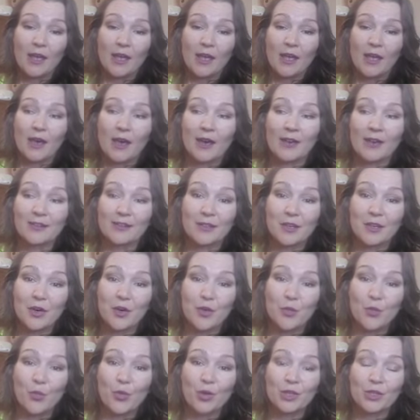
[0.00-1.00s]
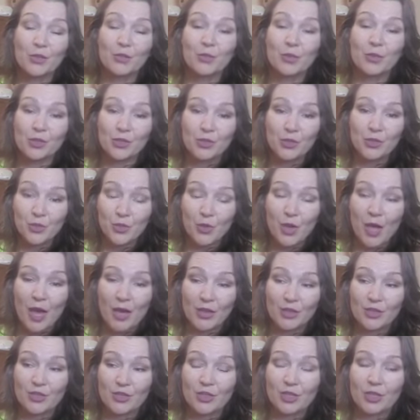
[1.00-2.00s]
And what we do
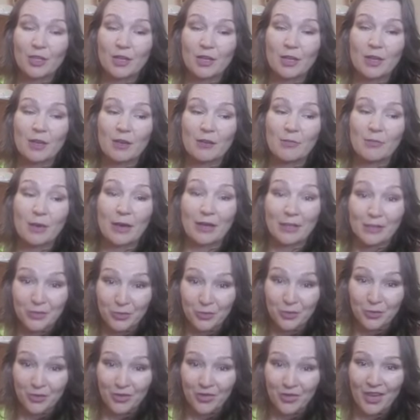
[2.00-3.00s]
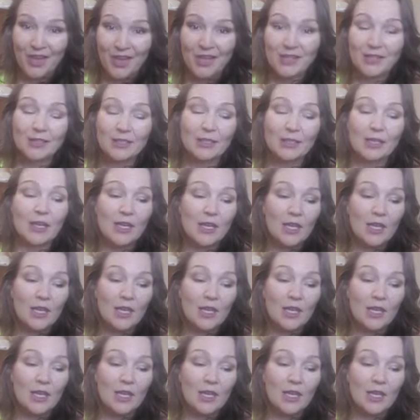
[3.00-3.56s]
actually by doing that